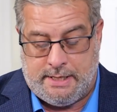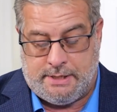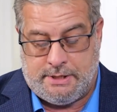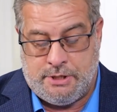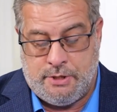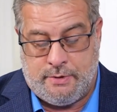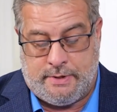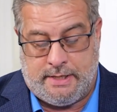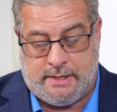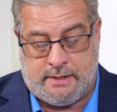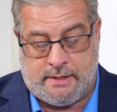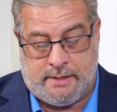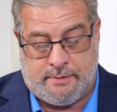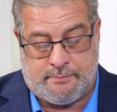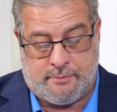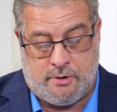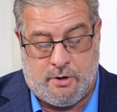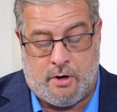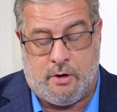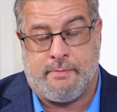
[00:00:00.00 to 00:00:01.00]
You
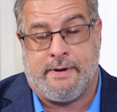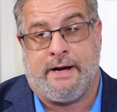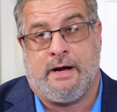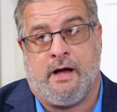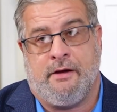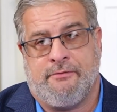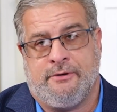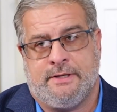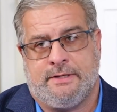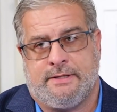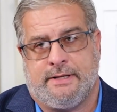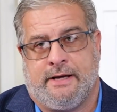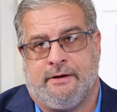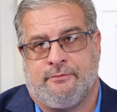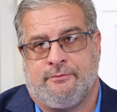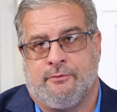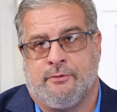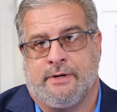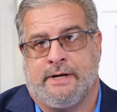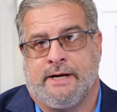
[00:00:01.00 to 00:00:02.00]
can call my office
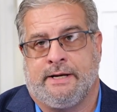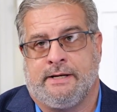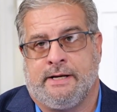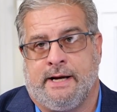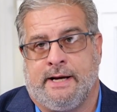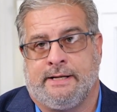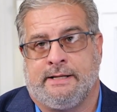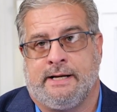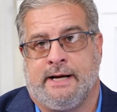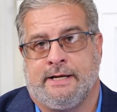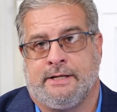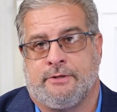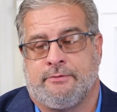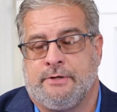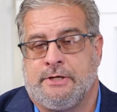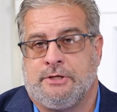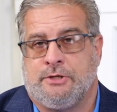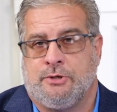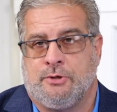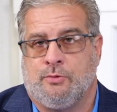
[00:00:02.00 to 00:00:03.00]
at
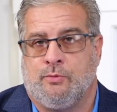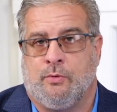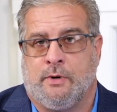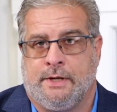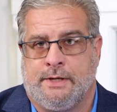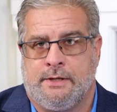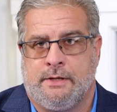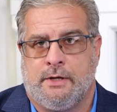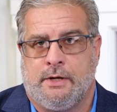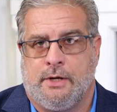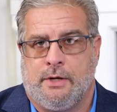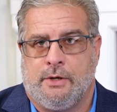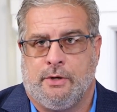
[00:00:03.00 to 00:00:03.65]
499-9321,